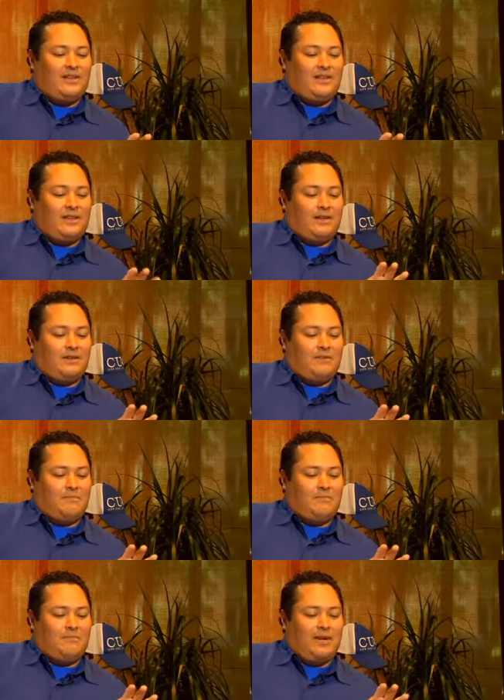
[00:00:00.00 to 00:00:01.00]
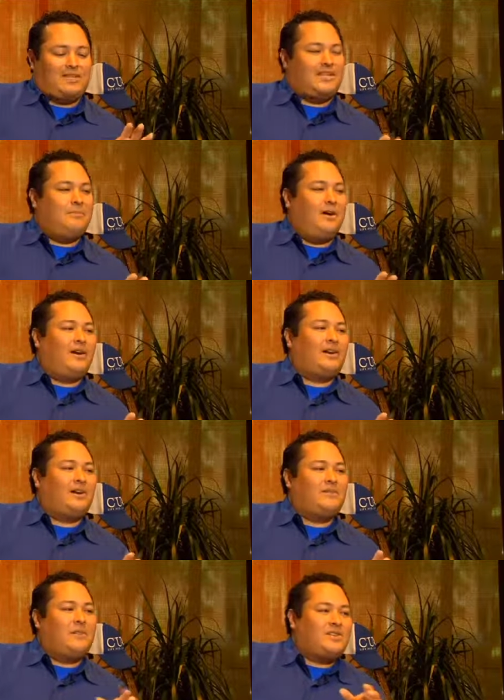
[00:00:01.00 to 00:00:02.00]
in the
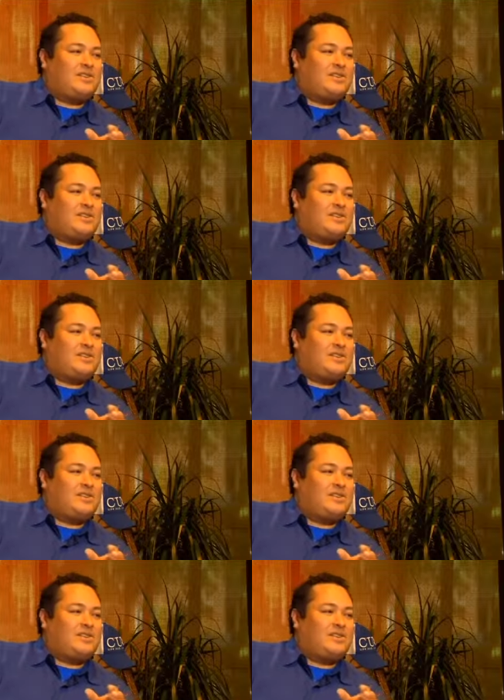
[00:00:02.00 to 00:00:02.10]
Mexican-American